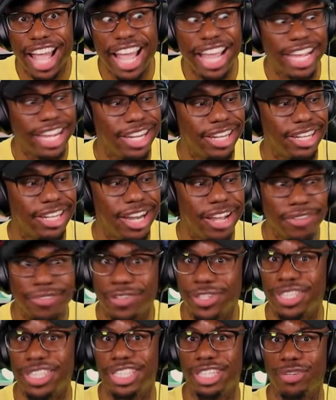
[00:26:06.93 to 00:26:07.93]
I ain't
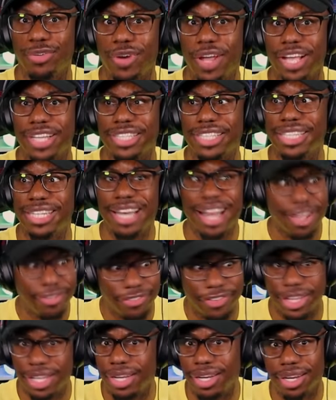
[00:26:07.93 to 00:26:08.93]
never Xeroxed
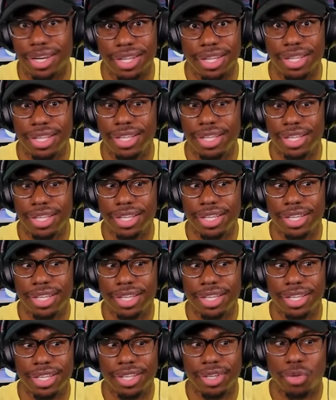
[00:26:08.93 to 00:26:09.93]
nothing.
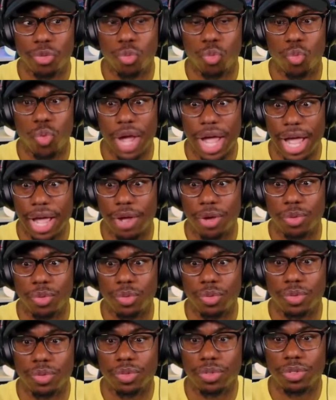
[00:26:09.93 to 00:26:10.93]
Wow.